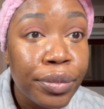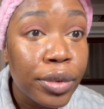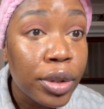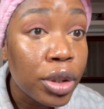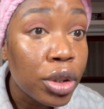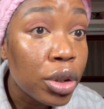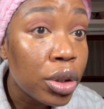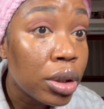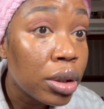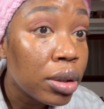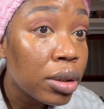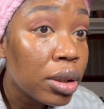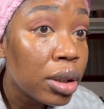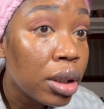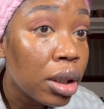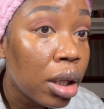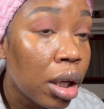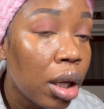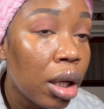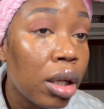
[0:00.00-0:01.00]
As you can see, the
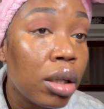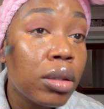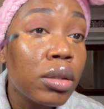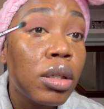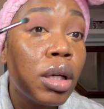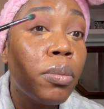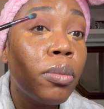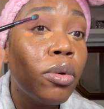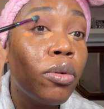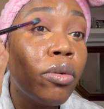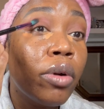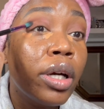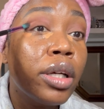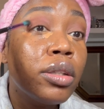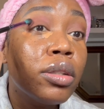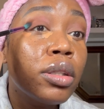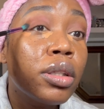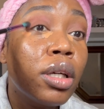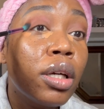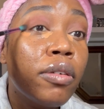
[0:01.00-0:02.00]
colors coming right
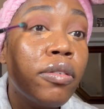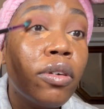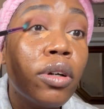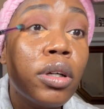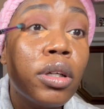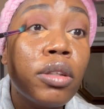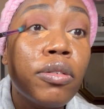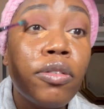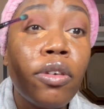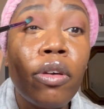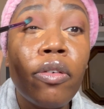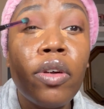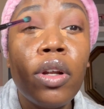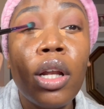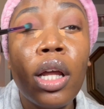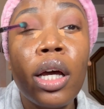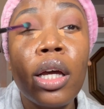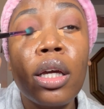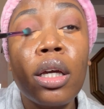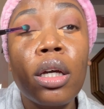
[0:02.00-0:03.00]
together. It's very
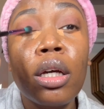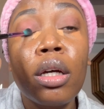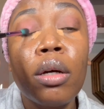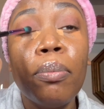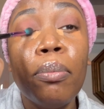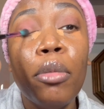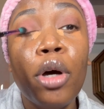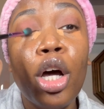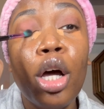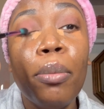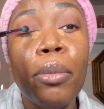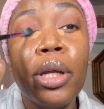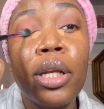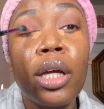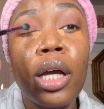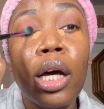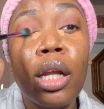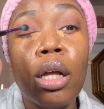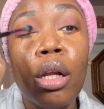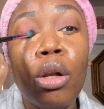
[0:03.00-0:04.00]
like mermaid
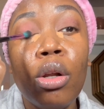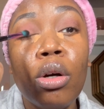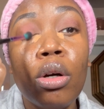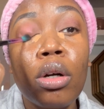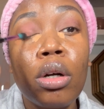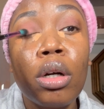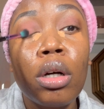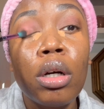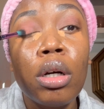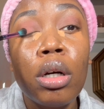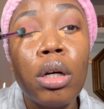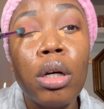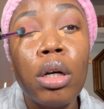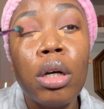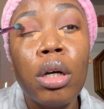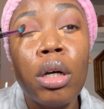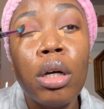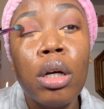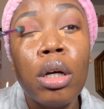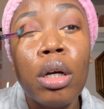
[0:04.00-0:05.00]
kind of look.
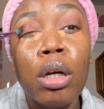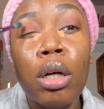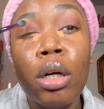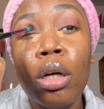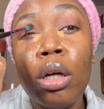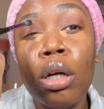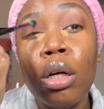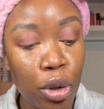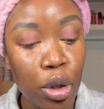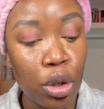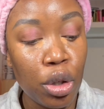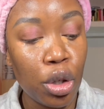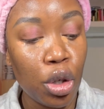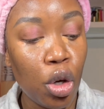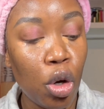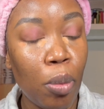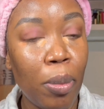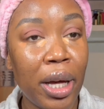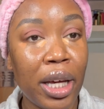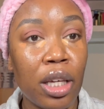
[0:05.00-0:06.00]
I'm gonna
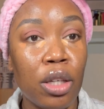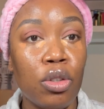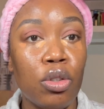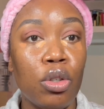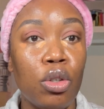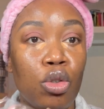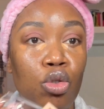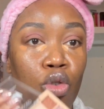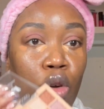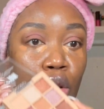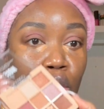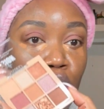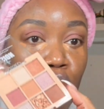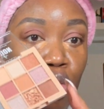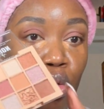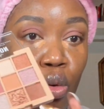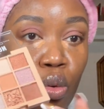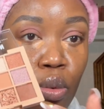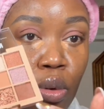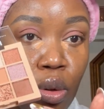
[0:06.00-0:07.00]
go back into the
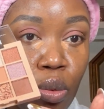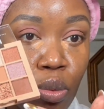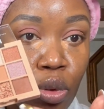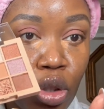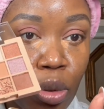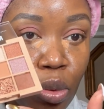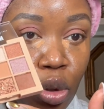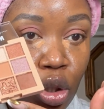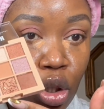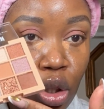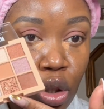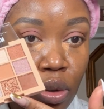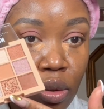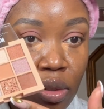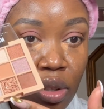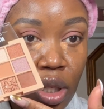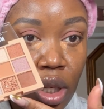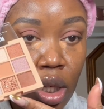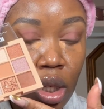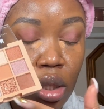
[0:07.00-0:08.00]
drugstore one, which I'm gonna use
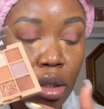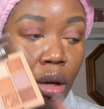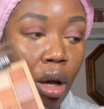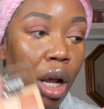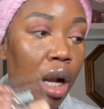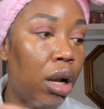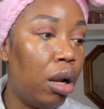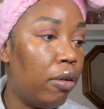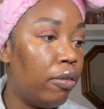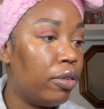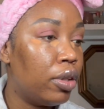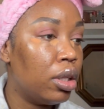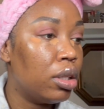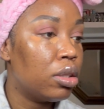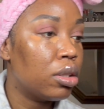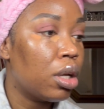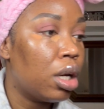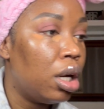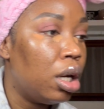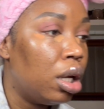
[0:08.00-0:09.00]
this. I love this
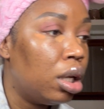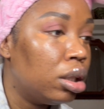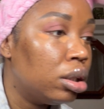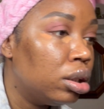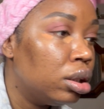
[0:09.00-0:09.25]
color.